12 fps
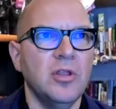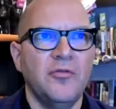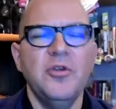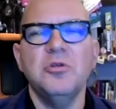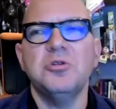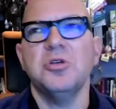The
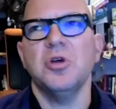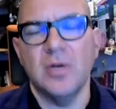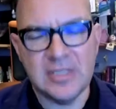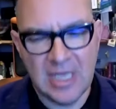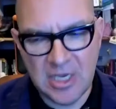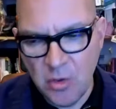future
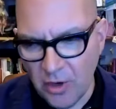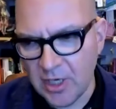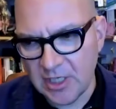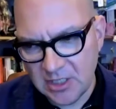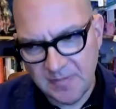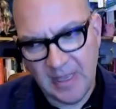was that you were
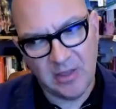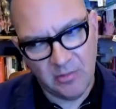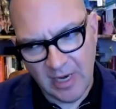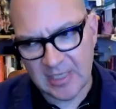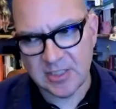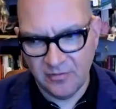going to spend the
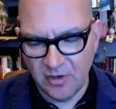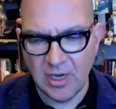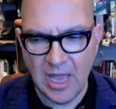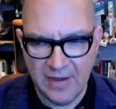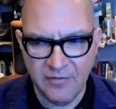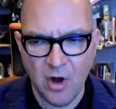rest of your
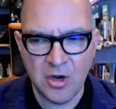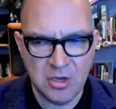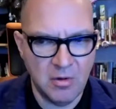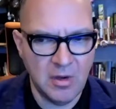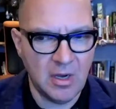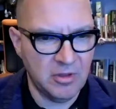life
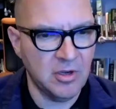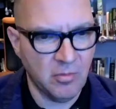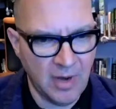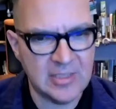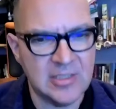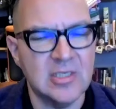arguing with your
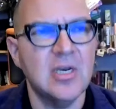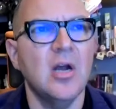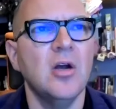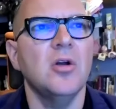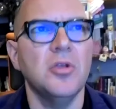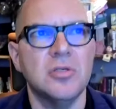racist
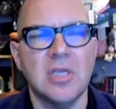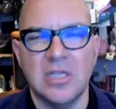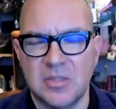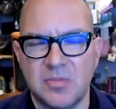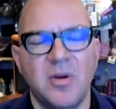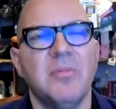uncle using
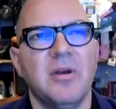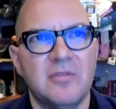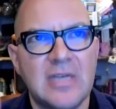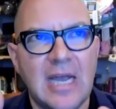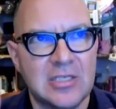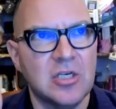this primitive
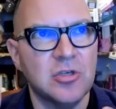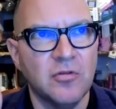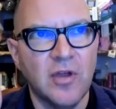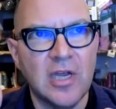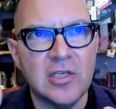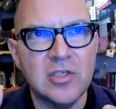text
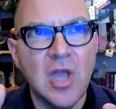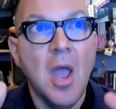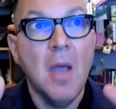interface.